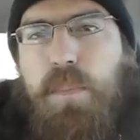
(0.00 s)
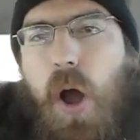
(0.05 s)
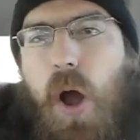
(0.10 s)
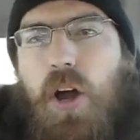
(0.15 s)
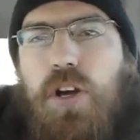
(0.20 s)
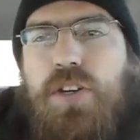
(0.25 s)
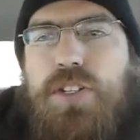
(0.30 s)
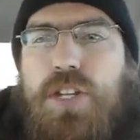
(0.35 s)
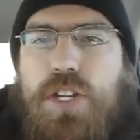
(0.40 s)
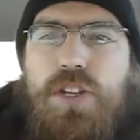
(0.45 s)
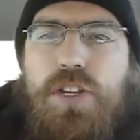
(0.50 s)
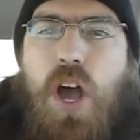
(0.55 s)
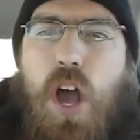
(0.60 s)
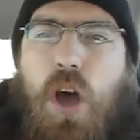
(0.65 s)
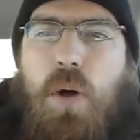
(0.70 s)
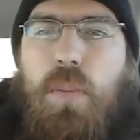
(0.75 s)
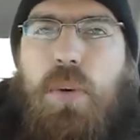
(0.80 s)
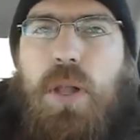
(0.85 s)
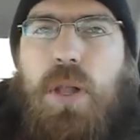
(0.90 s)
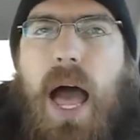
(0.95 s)
Barnes and
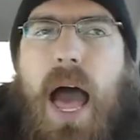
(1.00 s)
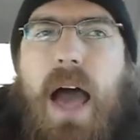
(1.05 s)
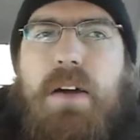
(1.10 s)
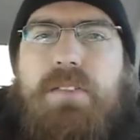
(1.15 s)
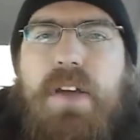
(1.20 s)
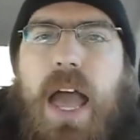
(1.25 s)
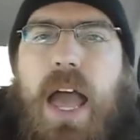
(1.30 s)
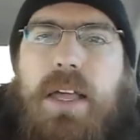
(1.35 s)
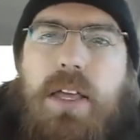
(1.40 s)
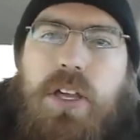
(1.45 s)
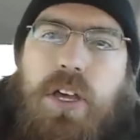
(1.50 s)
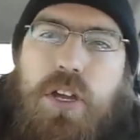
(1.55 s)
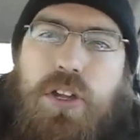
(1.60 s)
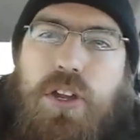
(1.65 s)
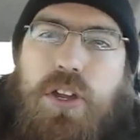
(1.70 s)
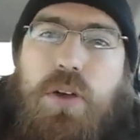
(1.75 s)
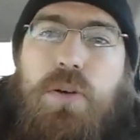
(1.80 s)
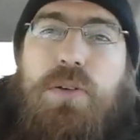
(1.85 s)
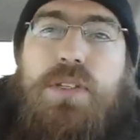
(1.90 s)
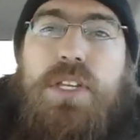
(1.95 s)
Noble. I've got good
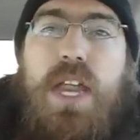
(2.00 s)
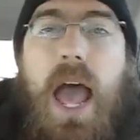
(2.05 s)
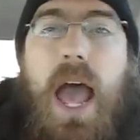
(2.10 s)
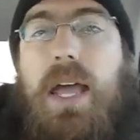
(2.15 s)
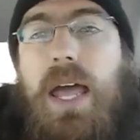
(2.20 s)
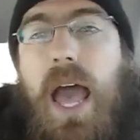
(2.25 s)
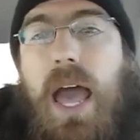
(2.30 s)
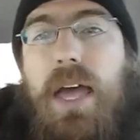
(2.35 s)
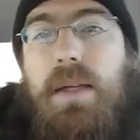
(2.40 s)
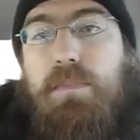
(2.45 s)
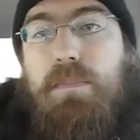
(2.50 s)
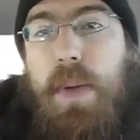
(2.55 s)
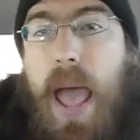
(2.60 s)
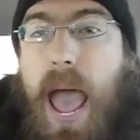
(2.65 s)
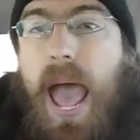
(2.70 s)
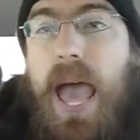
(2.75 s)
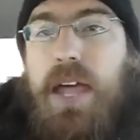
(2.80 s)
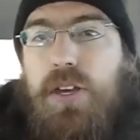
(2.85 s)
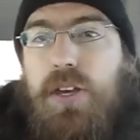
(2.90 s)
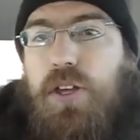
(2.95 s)
news and I got
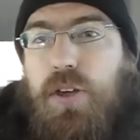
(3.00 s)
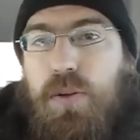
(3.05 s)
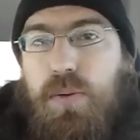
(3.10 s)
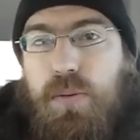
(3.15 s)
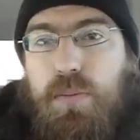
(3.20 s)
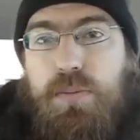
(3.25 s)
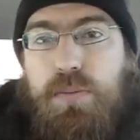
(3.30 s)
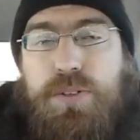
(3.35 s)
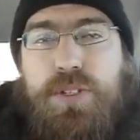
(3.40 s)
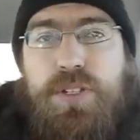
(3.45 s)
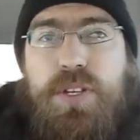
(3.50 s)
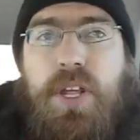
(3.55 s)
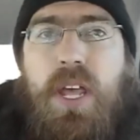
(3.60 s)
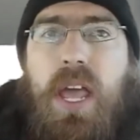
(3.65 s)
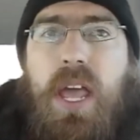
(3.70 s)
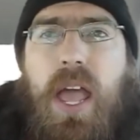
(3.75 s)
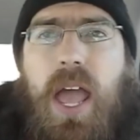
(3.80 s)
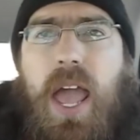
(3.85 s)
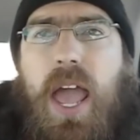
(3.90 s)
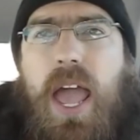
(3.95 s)
bad news.
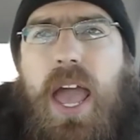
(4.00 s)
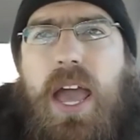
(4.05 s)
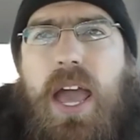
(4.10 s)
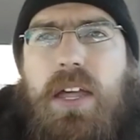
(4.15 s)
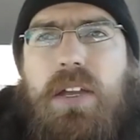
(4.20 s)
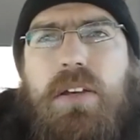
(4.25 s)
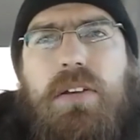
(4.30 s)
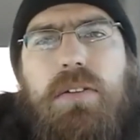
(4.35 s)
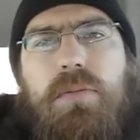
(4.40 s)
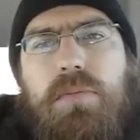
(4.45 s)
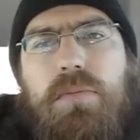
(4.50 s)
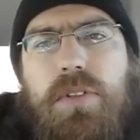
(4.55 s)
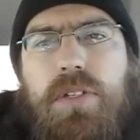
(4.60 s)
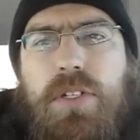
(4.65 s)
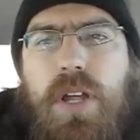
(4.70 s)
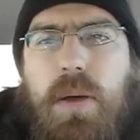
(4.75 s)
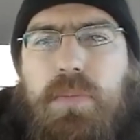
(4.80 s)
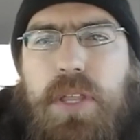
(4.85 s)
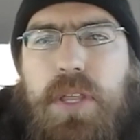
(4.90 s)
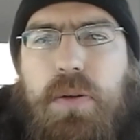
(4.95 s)
And
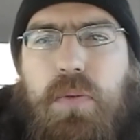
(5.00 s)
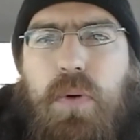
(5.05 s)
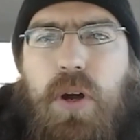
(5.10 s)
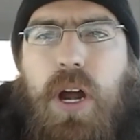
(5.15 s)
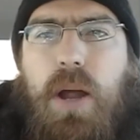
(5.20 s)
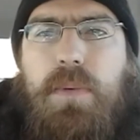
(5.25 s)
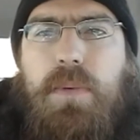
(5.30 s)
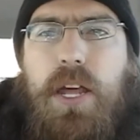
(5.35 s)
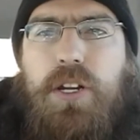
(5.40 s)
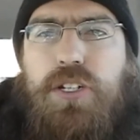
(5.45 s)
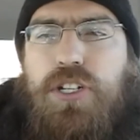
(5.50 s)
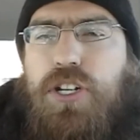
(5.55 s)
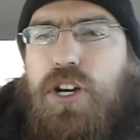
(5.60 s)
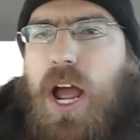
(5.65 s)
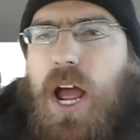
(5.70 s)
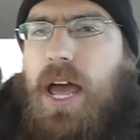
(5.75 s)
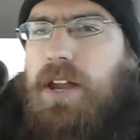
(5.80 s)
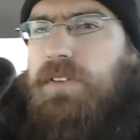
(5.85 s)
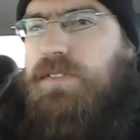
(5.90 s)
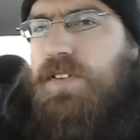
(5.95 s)
something where I'm not sure
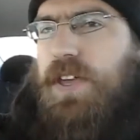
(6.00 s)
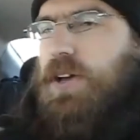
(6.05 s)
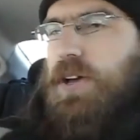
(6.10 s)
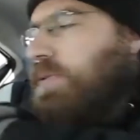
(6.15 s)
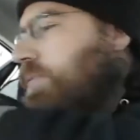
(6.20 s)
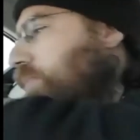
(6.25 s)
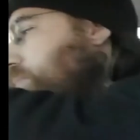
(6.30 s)
how to feel.